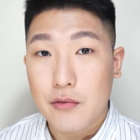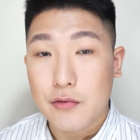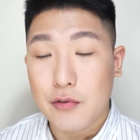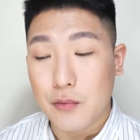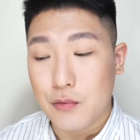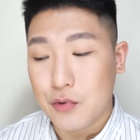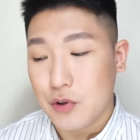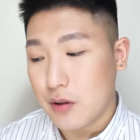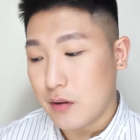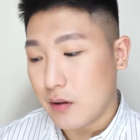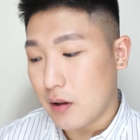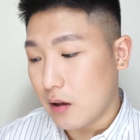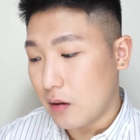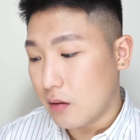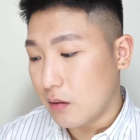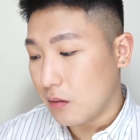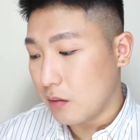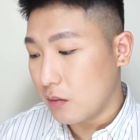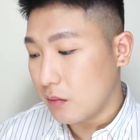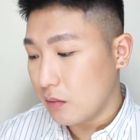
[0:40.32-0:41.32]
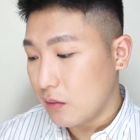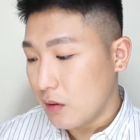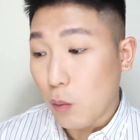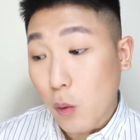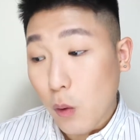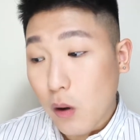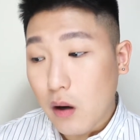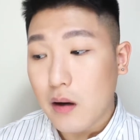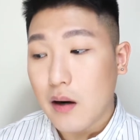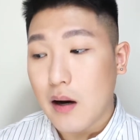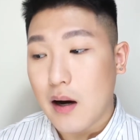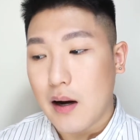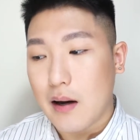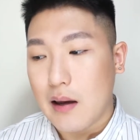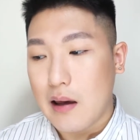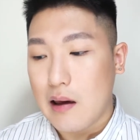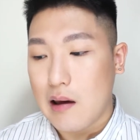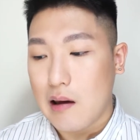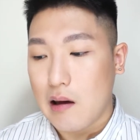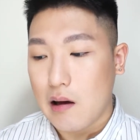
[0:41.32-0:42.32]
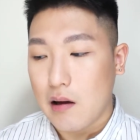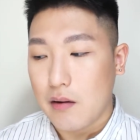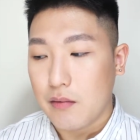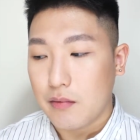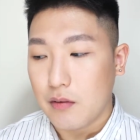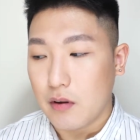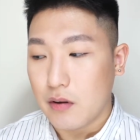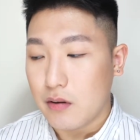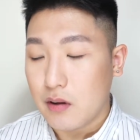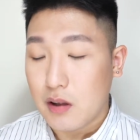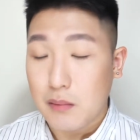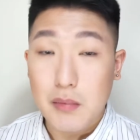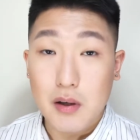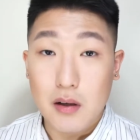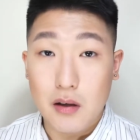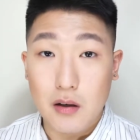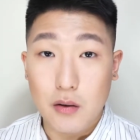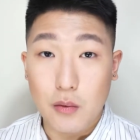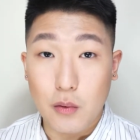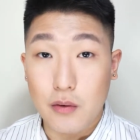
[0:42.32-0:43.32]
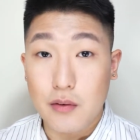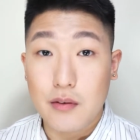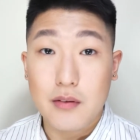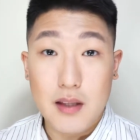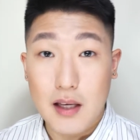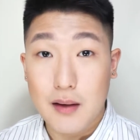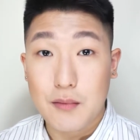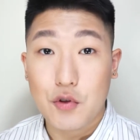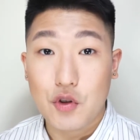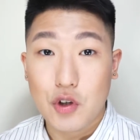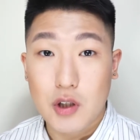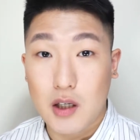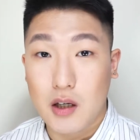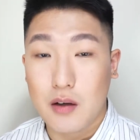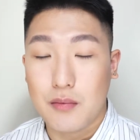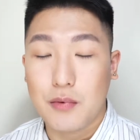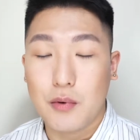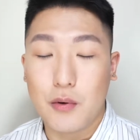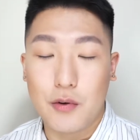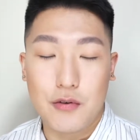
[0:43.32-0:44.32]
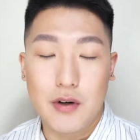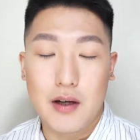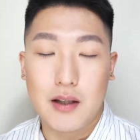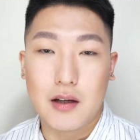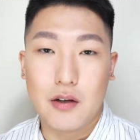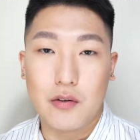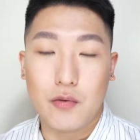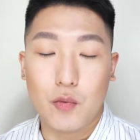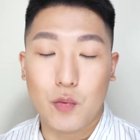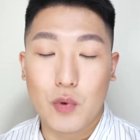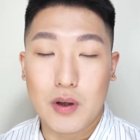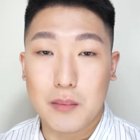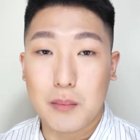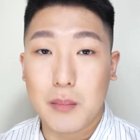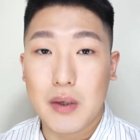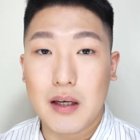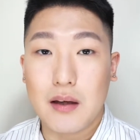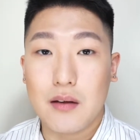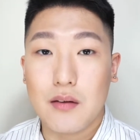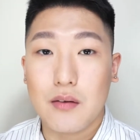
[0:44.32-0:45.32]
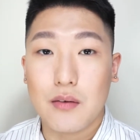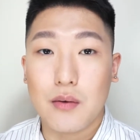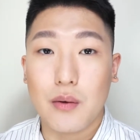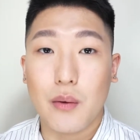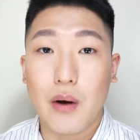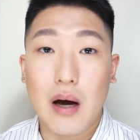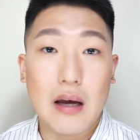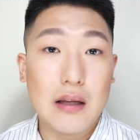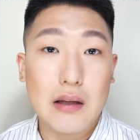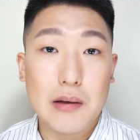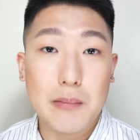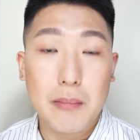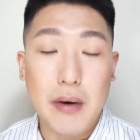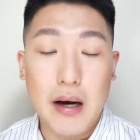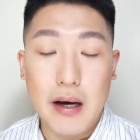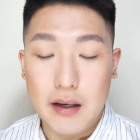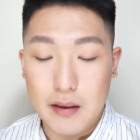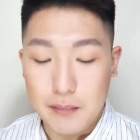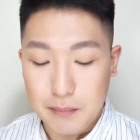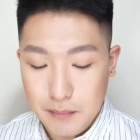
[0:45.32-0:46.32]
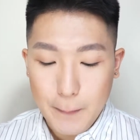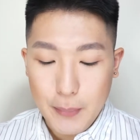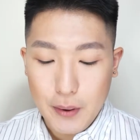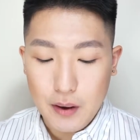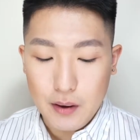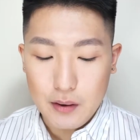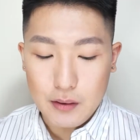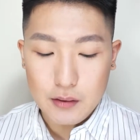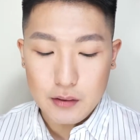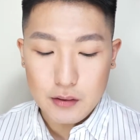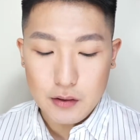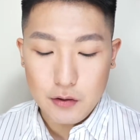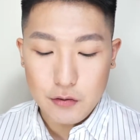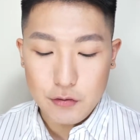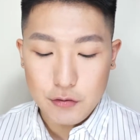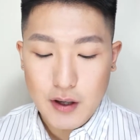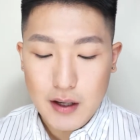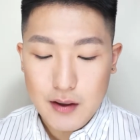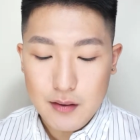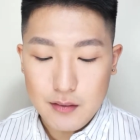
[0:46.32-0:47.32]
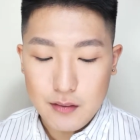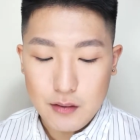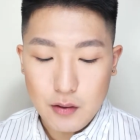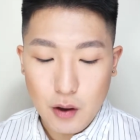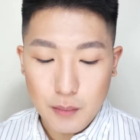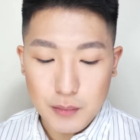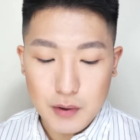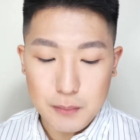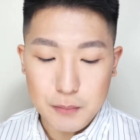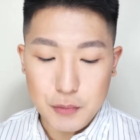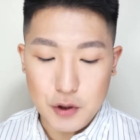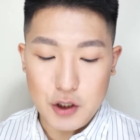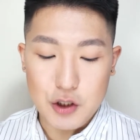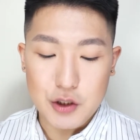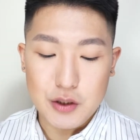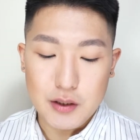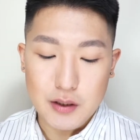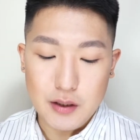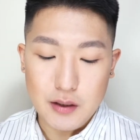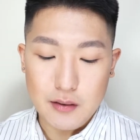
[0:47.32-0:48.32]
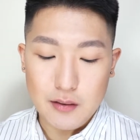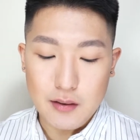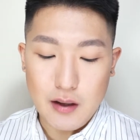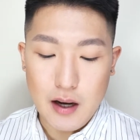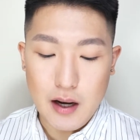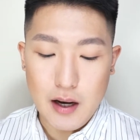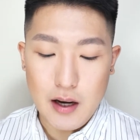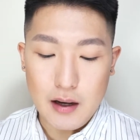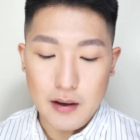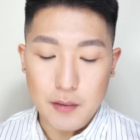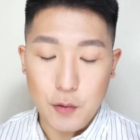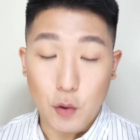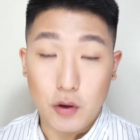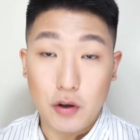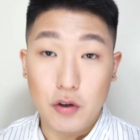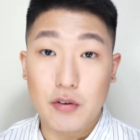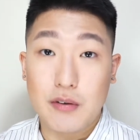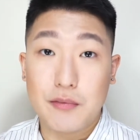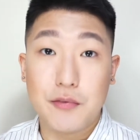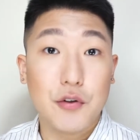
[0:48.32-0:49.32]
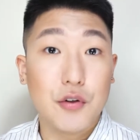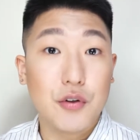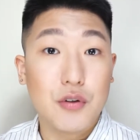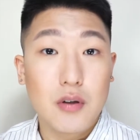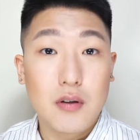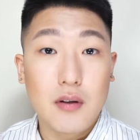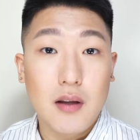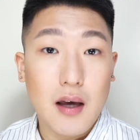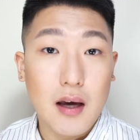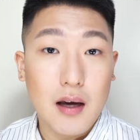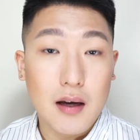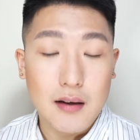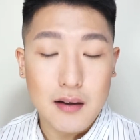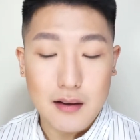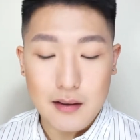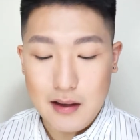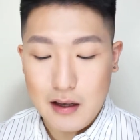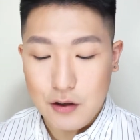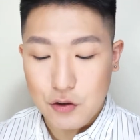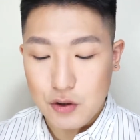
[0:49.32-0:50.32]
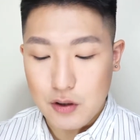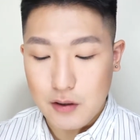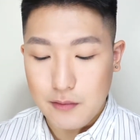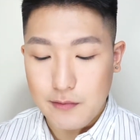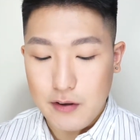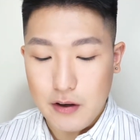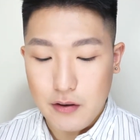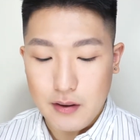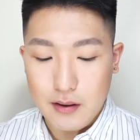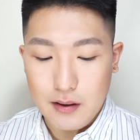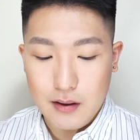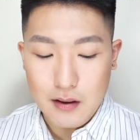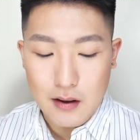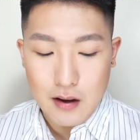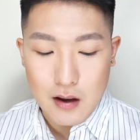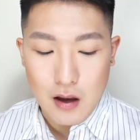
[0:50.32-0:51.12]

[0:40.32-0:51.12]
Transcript: from Shiseido, or I have a similar or same shape already with me, so I didn't buy them. But the rest of the brushes I'm going to review today is actually very